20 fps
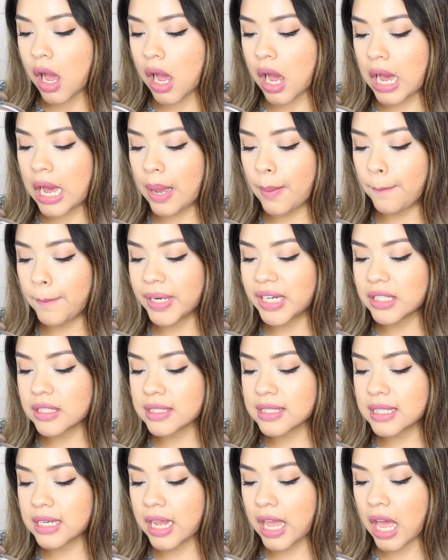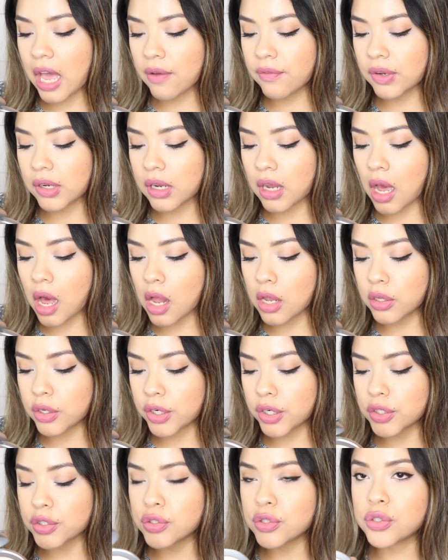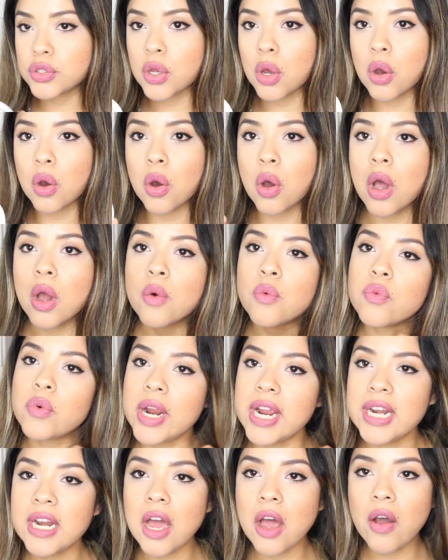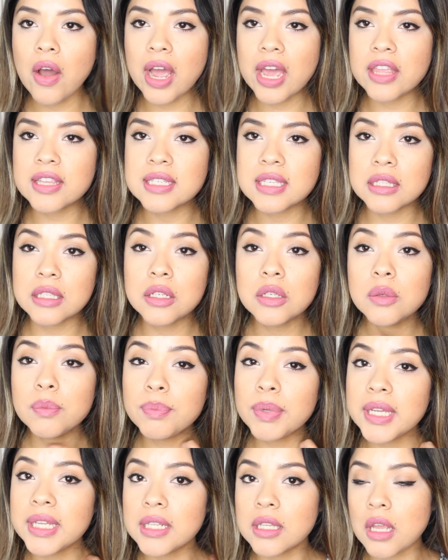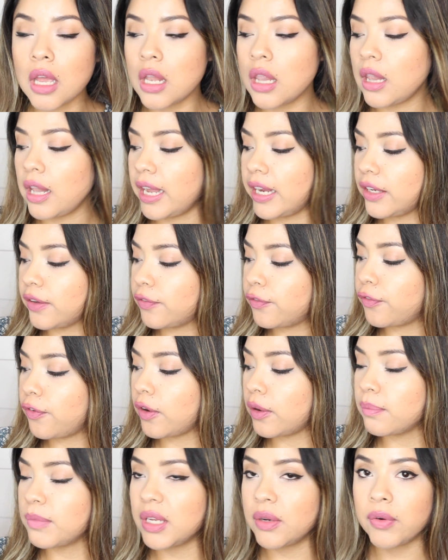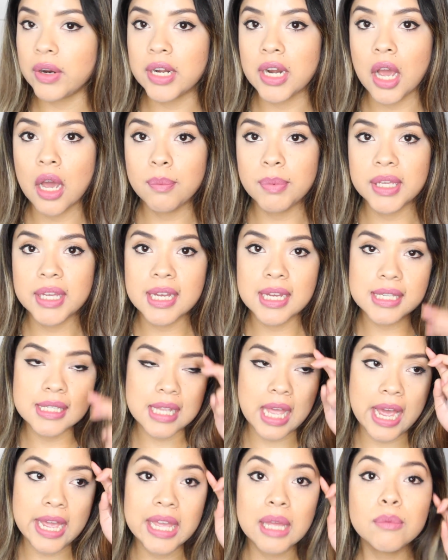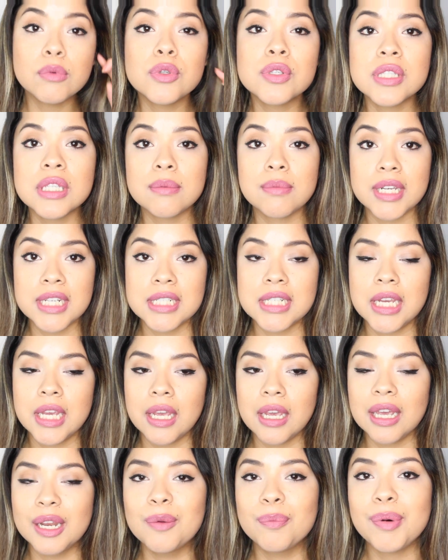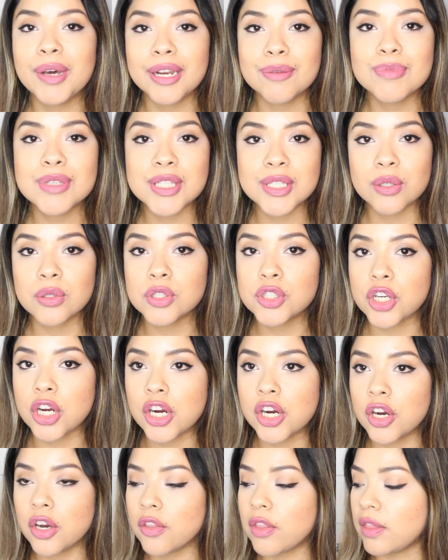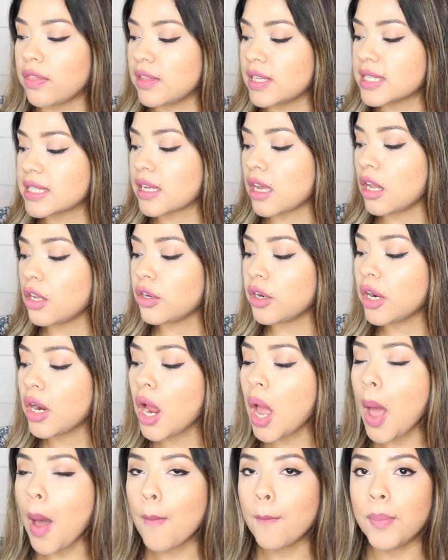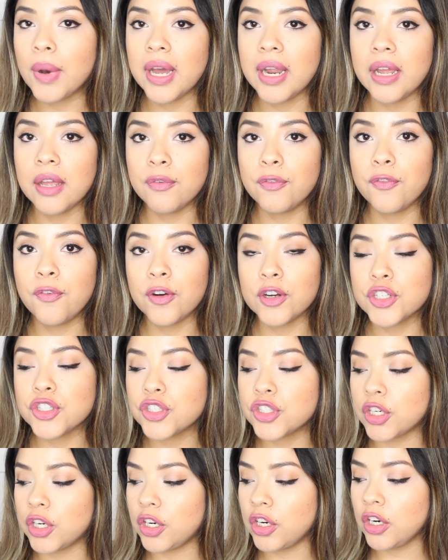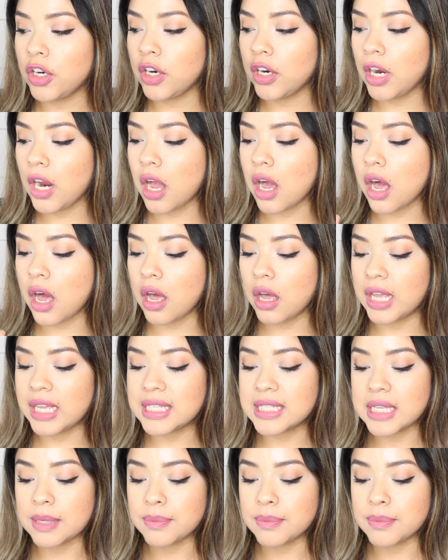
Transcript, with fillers: um, but it doesn't have a color. So right now it's a little bit light for me right now because I am losing my tan, but I'm still darker than this color. But for sure uh, in